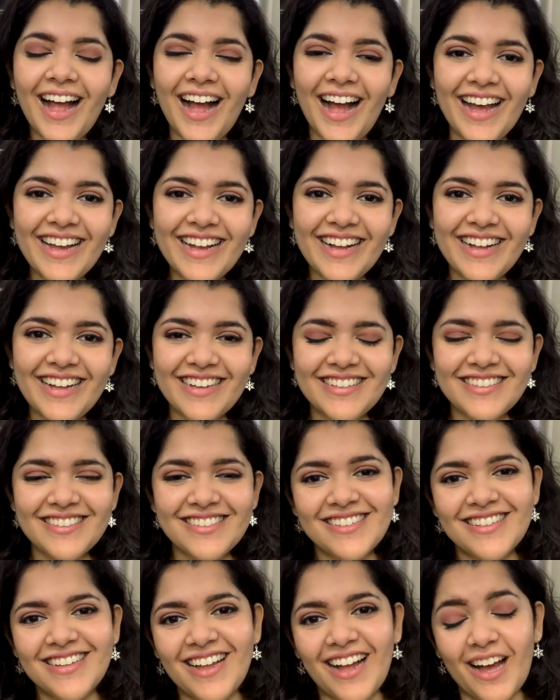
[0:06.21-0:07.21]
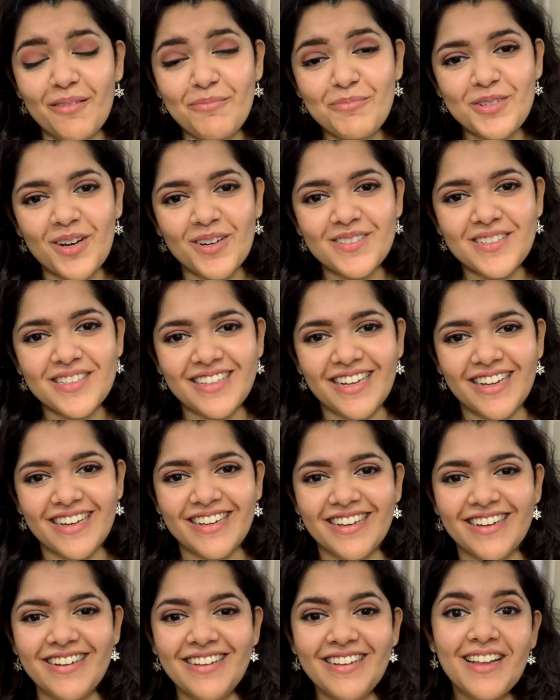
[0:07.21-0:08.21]
Hi guys, I'm Dr.
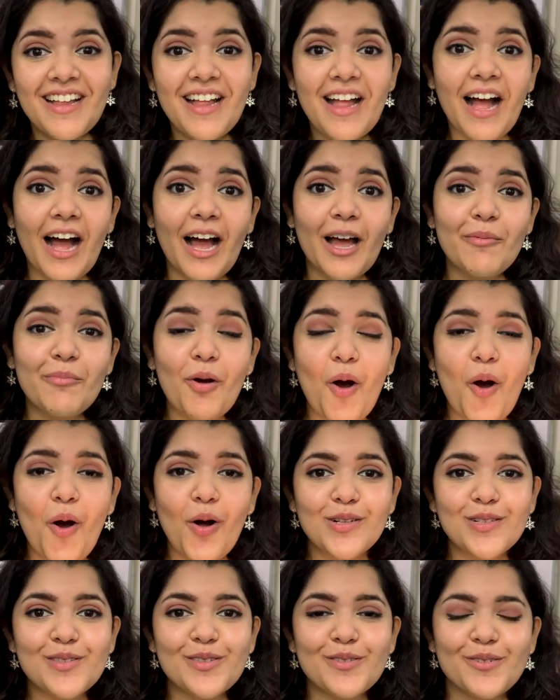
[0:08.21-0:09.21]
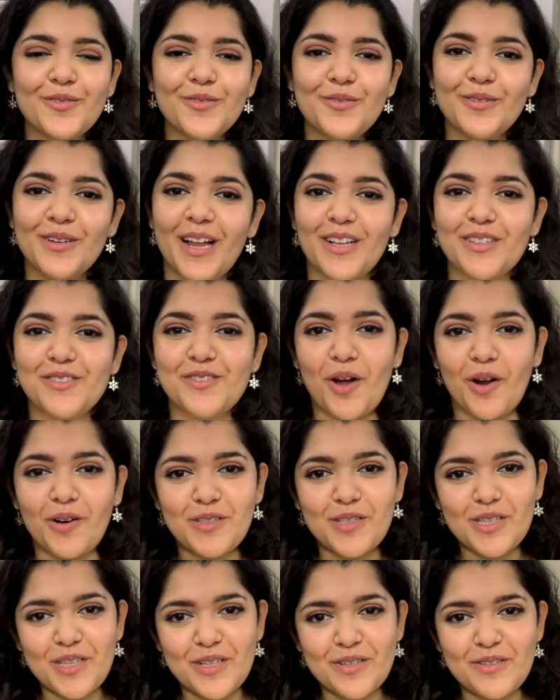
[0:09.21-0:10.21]
Tanaya. I'm also known as
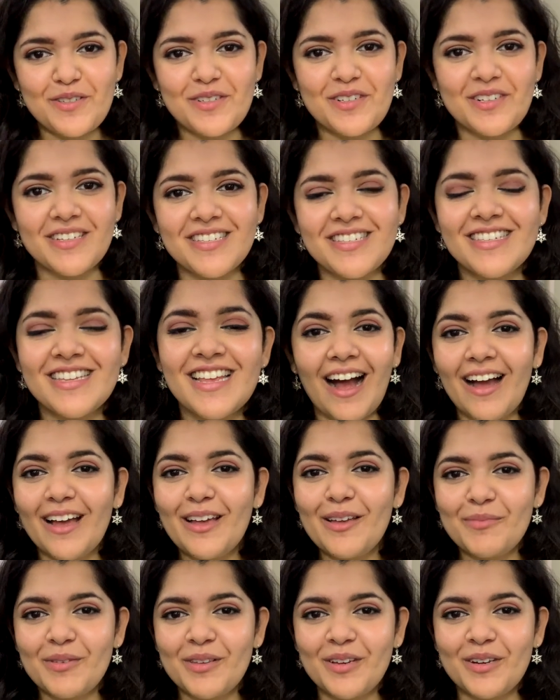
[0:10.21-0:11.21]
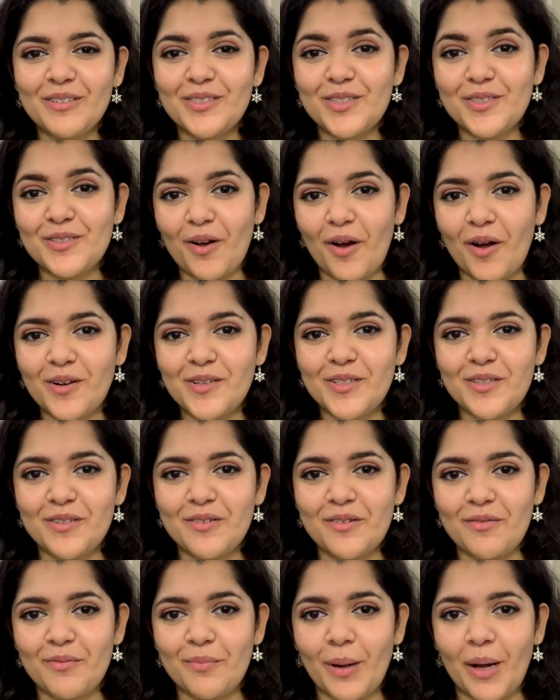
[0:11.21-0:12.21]
Dr. Cuterus. I'm here to talk to
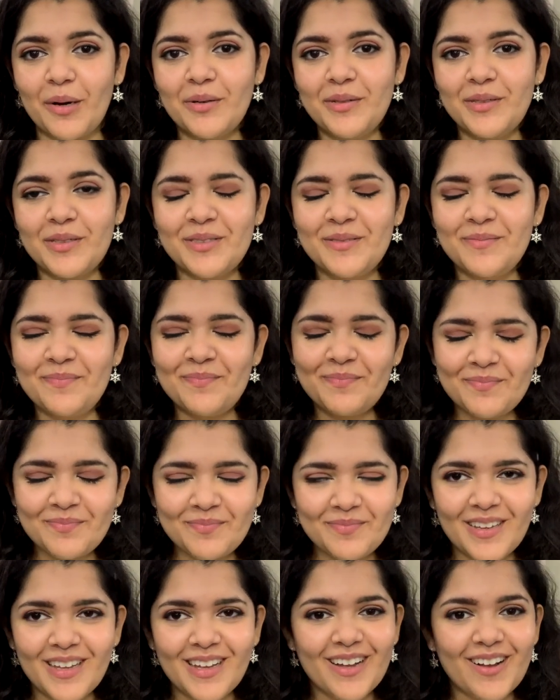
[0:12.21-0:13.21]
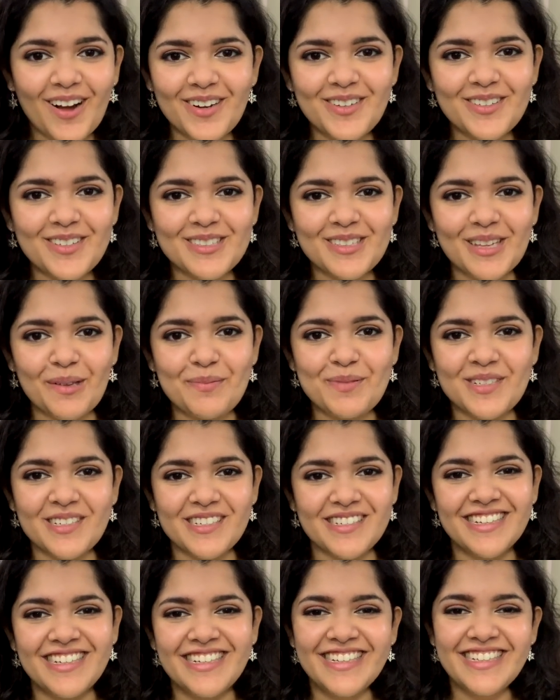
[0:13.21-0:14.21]
you about
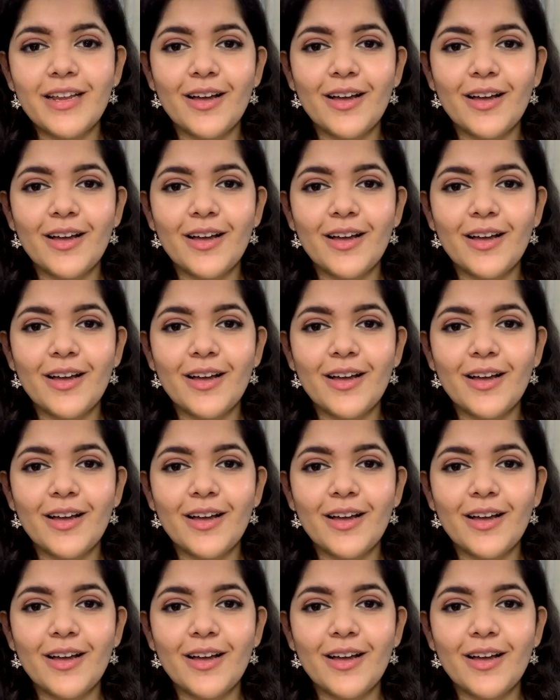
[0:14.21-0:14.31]
contraception.